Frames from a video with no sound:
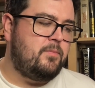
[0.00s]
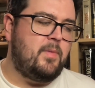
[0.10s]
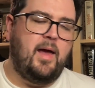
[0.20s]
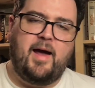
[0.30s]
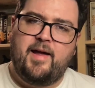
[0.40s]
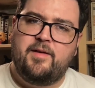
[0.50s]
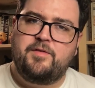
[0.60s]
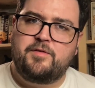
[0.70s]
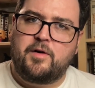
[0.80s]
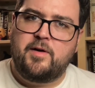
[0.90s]
I
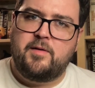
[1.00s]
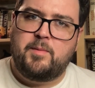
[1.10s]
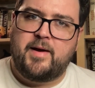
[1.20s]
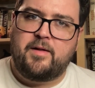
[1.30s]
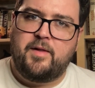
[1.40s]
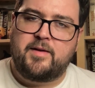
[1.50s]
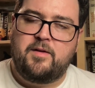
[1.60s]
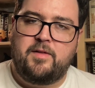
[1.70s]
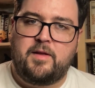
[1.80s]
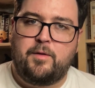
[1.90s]
started by
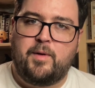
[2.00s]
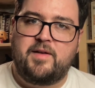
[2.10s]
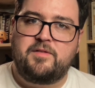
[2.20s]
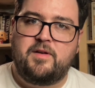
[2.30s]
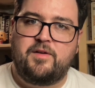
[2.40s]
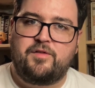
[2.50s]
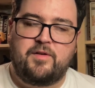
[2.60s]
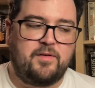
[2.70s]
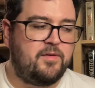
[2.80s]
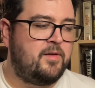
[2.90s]
collecting the US
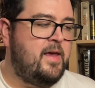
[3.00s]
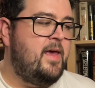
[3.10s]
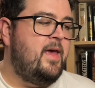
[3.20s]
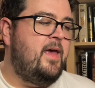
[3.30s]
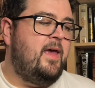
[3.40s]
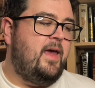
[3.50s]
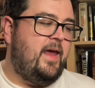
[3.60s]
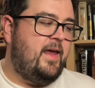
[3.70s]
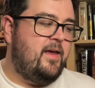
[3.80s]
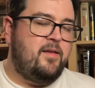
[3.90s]
editions,
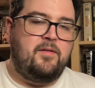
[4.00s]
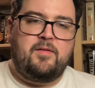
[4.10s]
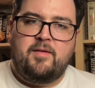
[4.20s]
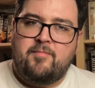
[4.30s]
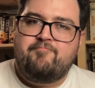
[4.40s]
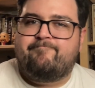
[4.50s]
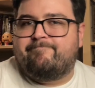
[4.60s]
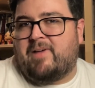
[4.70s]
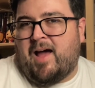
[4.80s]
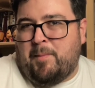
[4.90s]
and
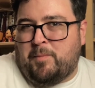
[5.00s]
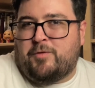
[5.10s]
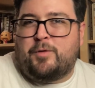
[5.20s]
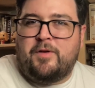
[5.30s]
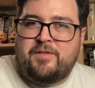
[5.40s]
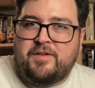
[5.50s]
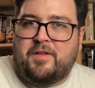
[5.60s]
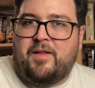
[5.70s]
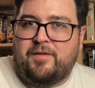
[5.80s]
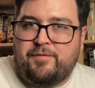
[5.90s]
I'm sort of still
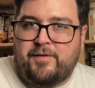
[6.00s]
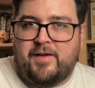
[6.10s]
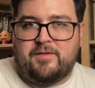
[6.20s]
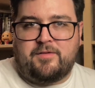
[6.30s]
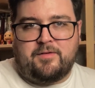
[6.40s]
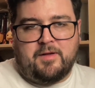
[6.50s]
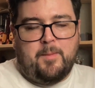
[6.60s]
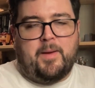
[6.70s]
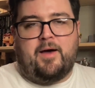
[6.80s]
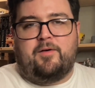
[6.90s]
on the fence
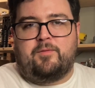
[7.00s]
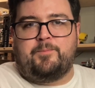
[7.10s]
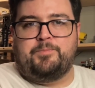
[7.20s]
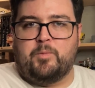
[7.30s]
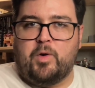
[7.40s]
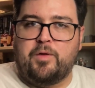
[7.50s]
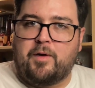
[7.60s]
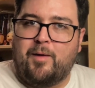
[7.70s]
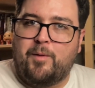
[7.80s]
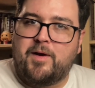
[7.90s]
about whether
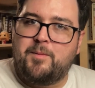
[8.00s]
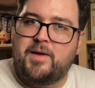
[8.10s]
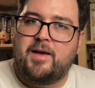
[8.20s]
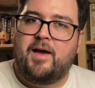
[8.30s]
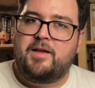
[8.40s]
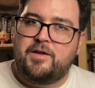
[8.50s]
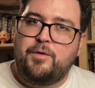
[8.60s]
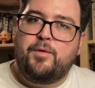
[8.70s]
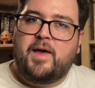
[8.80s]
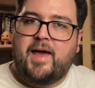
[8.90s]
I want to be a
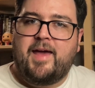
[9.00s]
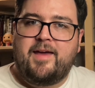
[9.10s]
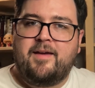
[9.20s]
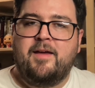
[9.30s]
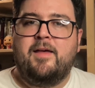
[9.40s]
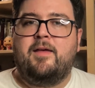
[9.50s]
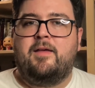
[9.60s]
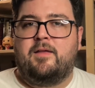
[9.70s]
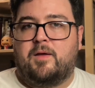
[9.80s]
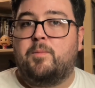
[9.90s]
UK
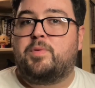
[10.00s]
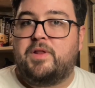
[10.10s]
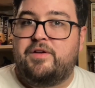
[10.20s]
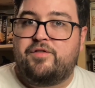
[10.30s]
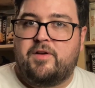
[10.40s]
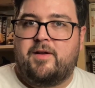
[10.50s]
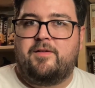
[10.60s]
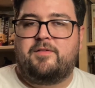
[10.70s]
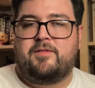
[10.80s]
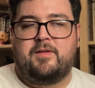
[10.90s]

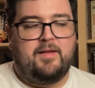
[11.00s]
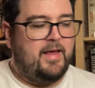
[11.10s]
completionist.